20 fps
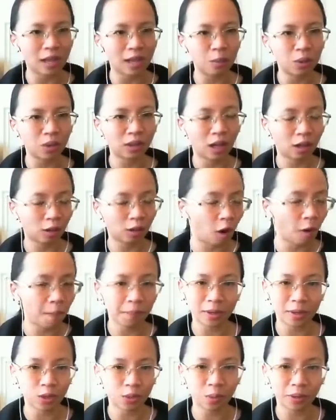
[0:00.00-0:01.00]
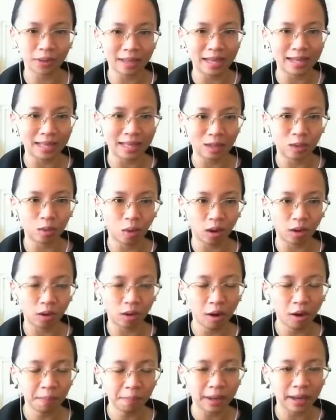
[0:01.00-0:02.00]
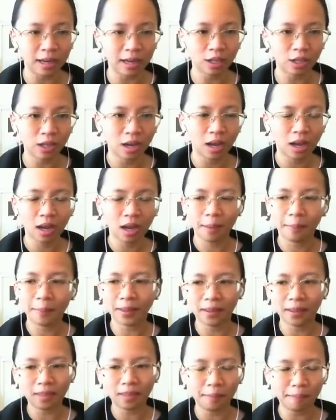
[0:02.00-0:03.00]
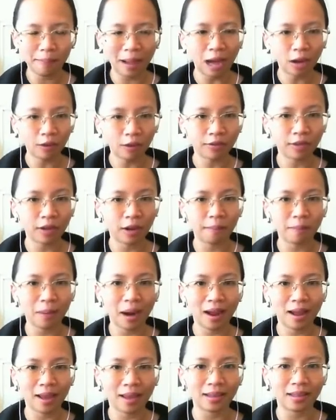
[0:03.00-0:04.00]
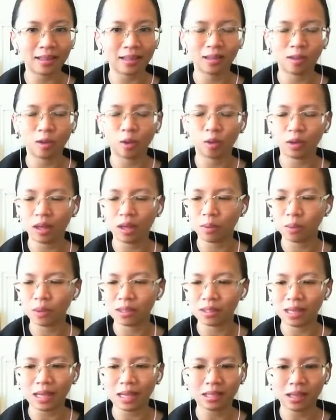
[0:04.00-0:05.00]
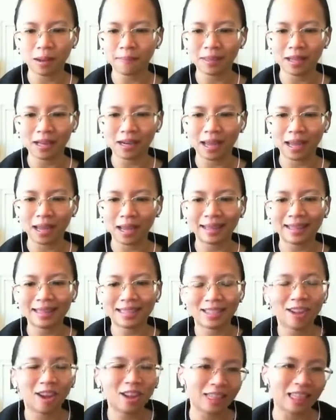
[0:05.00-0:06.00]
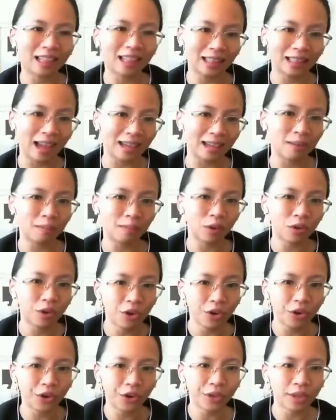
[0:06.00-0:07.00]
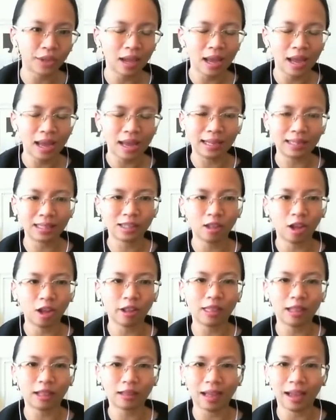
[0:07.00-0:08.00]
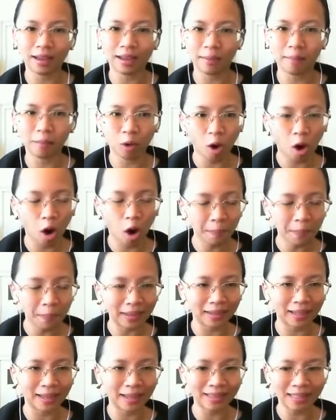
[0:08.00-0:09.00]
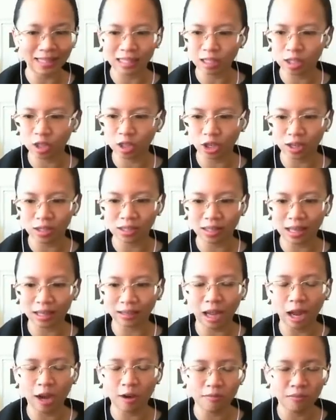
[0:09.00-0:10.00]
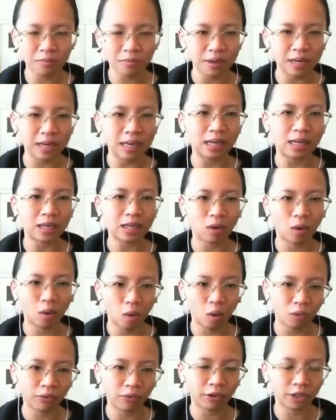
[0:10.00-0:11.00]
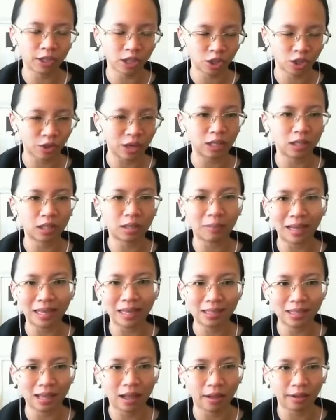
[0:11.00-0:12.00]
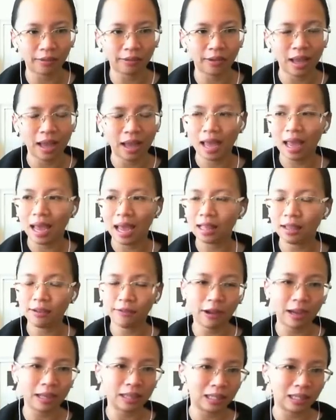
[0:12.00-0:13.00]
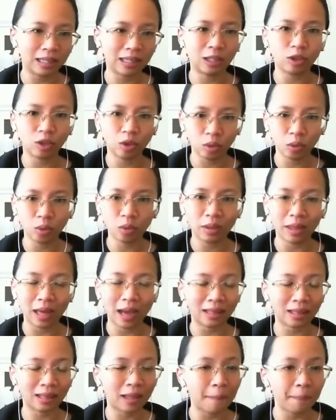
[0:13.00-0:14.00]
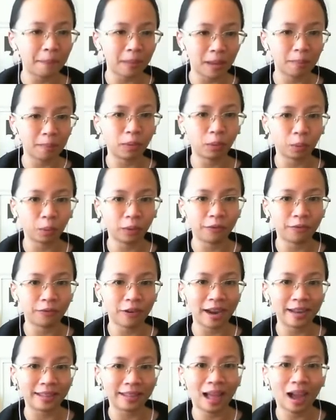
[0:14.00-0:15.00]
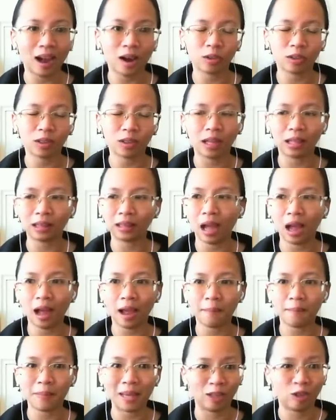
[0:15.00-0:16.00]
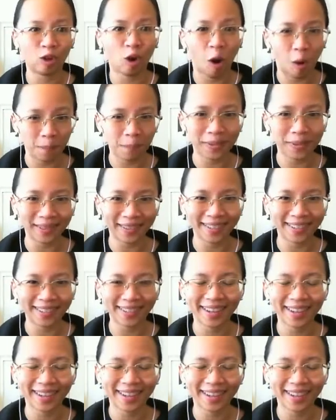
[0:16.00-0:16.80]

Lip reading: will accomplish what they need to accomplish. But at the back of their minds, they would say something like, it's not that I am good, it's not that I am competent. It's just that I really overstretched myself. And if I didn't do that, then people will find out that I'm incompetent.